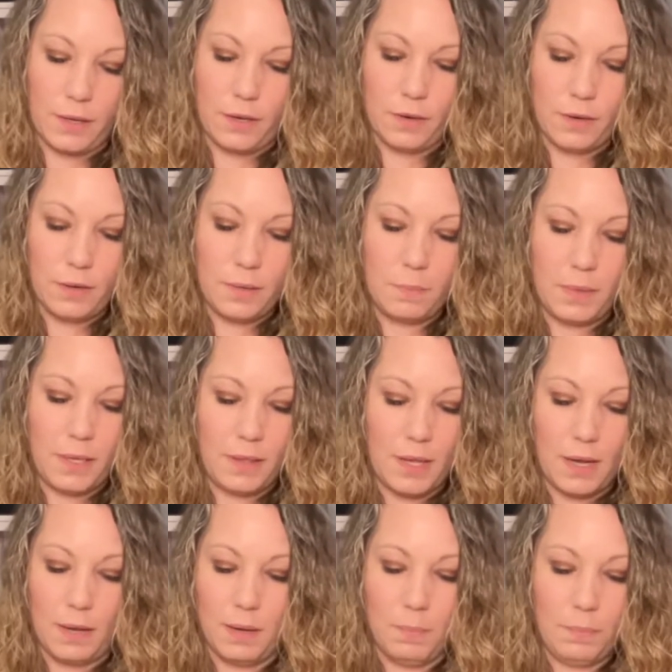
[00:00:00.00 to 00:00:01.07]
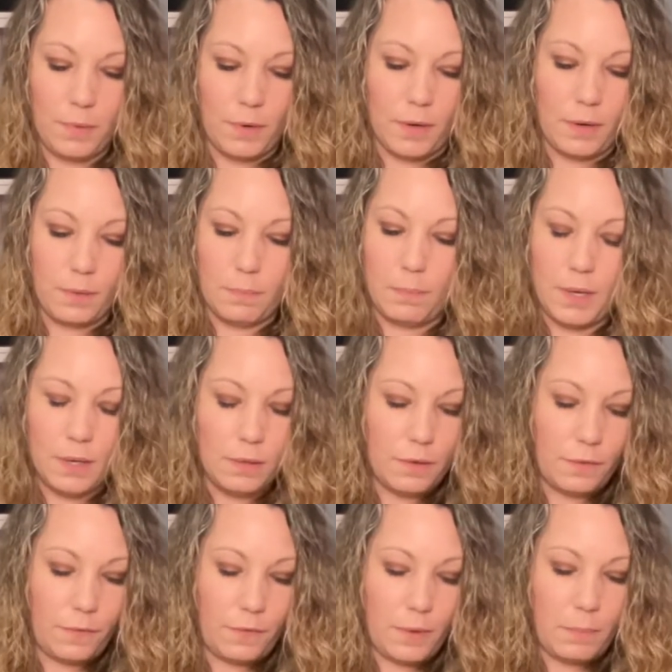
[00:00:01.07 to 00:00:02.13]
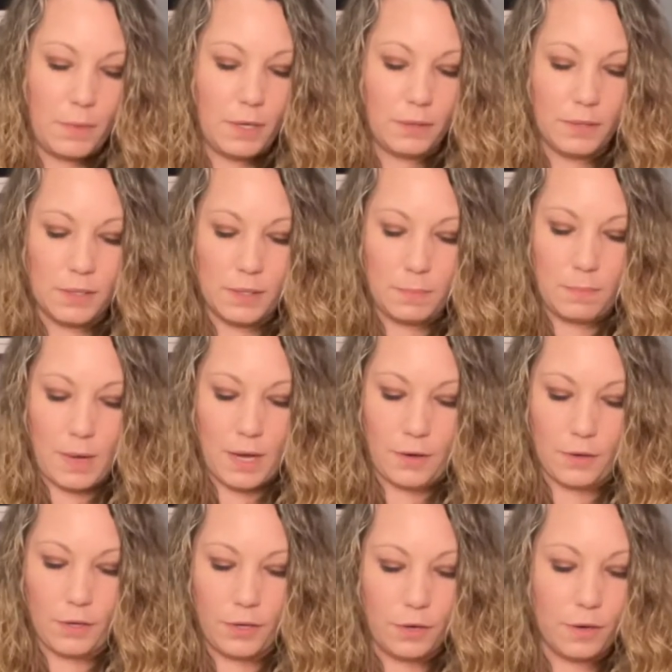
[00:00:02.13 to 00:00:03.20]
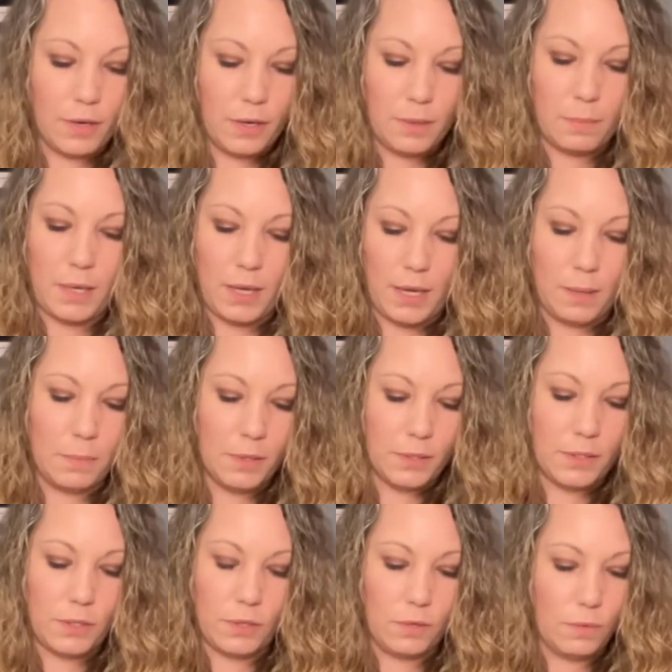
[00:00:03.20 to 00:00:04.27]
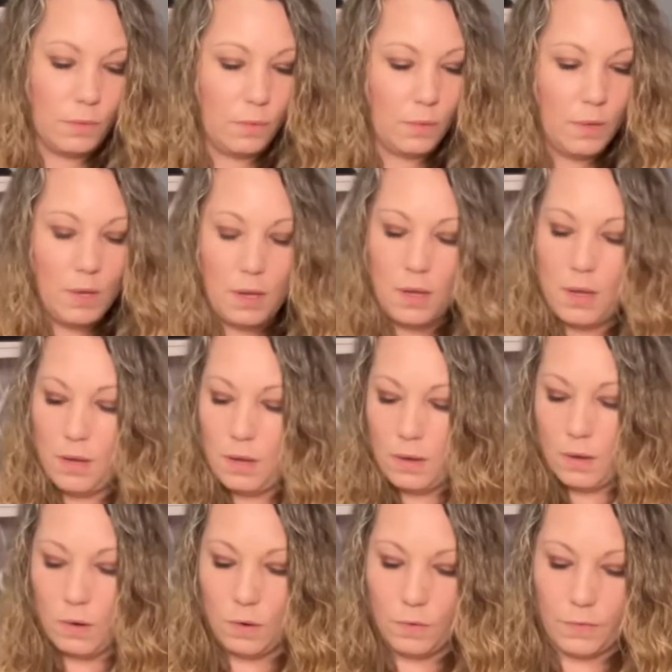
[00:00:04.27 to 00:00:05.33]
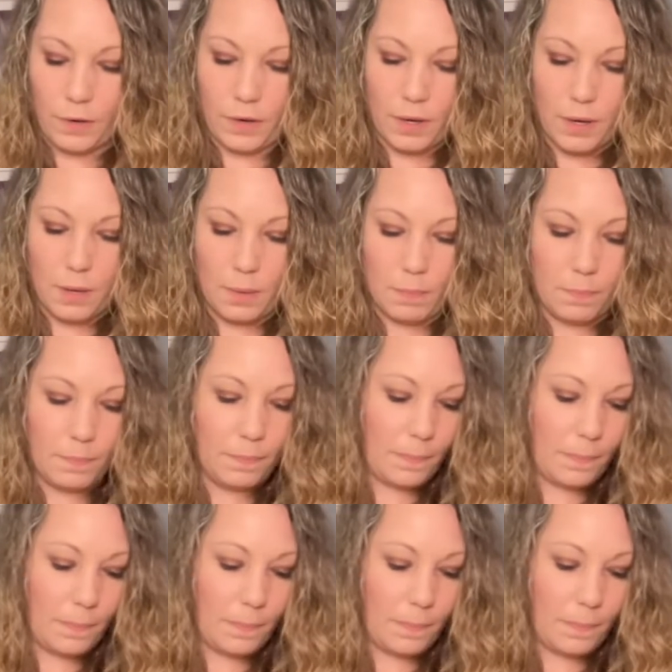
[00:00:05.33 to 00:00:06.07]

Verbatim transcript: you're going to be that Emperor. Male or female, doesn't matter. You're going to be able to overcome.